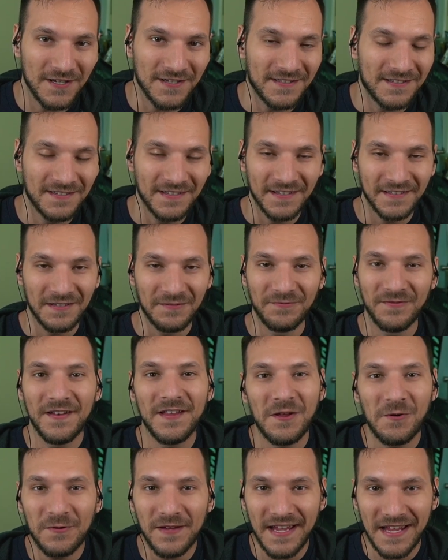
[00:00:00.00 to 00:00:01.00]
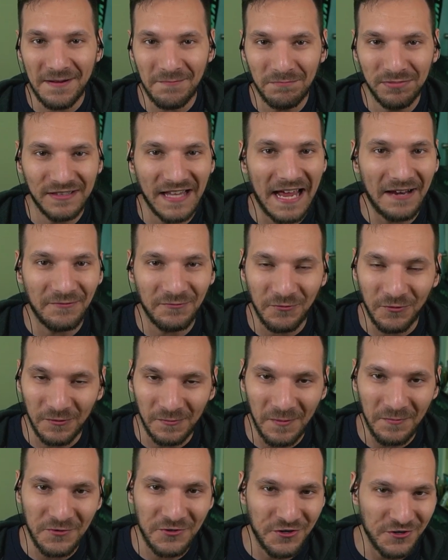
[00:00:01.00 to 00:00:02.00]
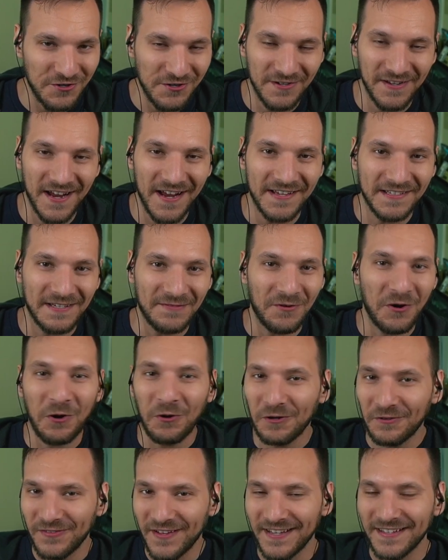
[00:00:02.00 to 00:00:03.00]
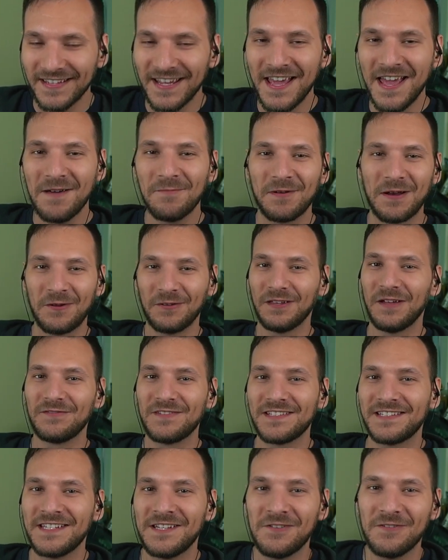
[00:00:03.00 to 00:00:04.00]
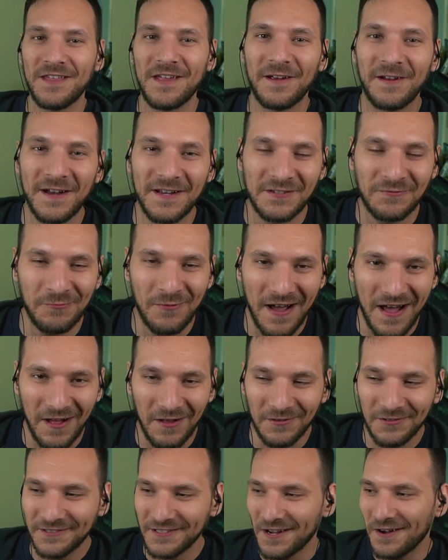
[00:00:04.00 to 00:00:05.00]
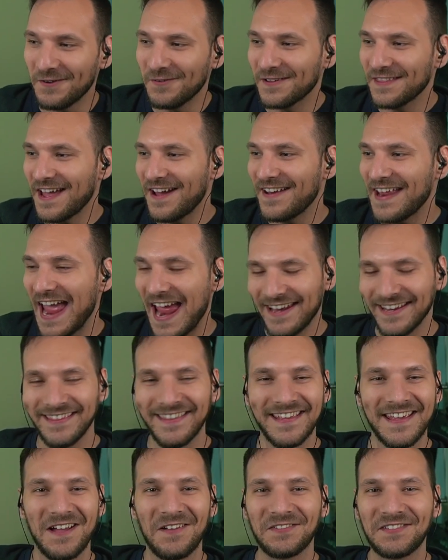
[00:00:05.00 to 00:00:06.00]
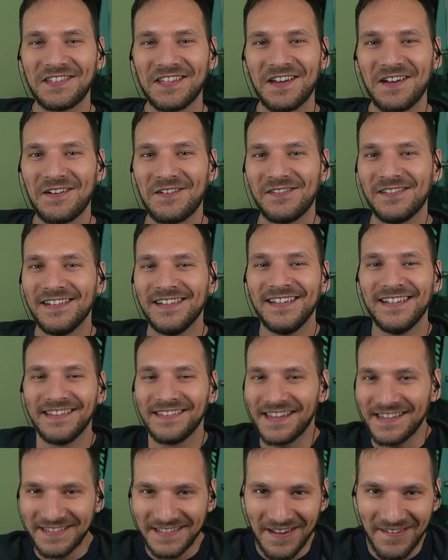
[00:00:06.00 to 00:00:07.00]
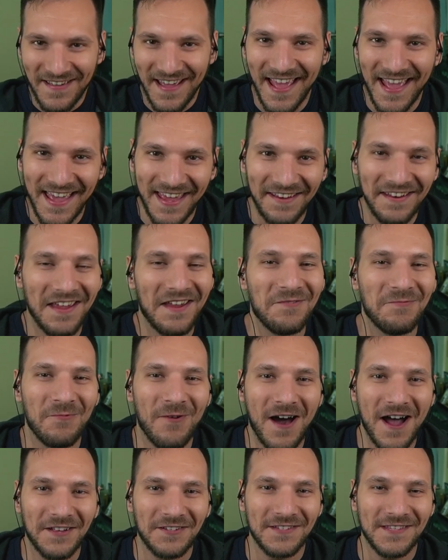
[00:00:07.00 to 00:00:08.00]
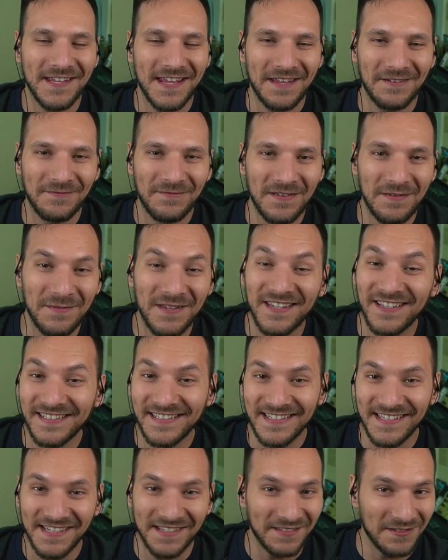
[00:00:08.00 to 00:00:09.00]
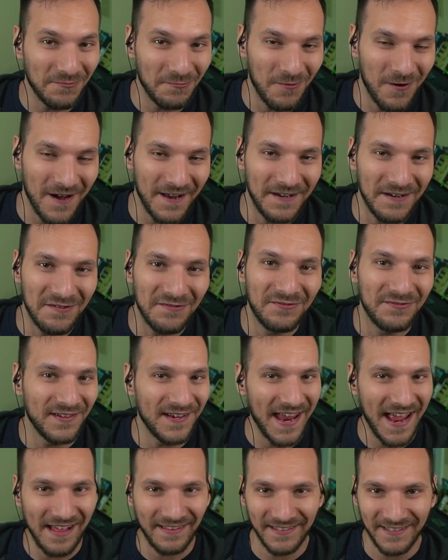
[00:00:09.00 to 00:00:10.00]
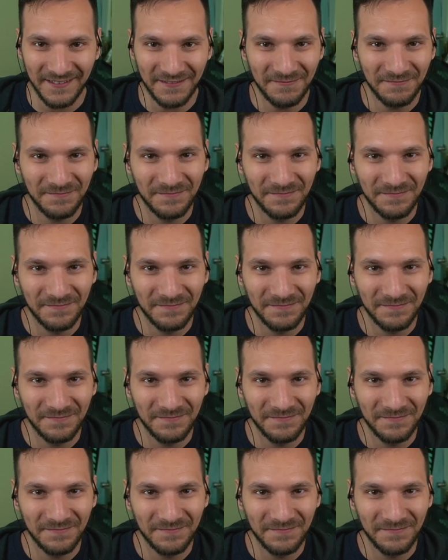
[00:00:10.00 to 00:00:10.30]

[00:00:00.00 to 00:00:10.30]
It's it's a video game platform. I'm sure you guys have heard of it, but I would love to see you there as well. So without anything else though, let's go ahead and watch the Amphibia season one finale.